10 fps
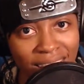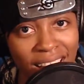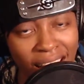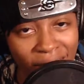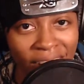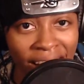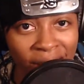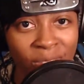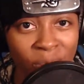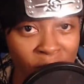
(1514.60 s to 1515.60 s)

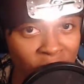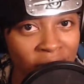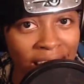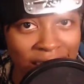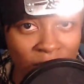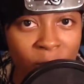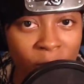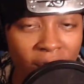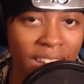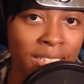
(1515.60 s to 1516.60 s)
around what you guys
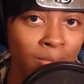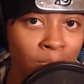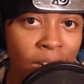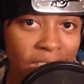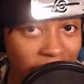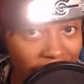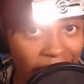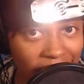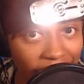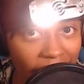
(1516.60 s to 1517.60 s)
want as much as I
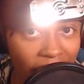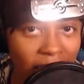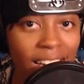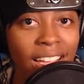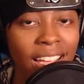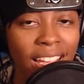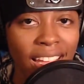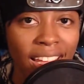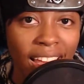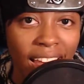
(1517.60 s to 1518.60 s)
can.
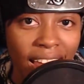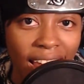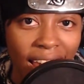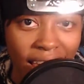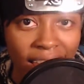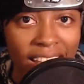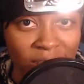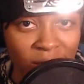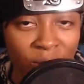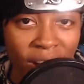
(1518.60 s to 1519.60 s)
And
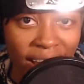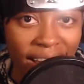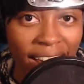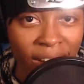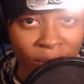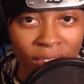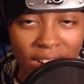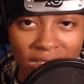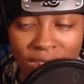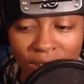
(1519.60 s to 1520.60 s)
that's why I want
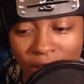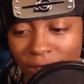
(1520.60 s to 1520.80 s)
to know, would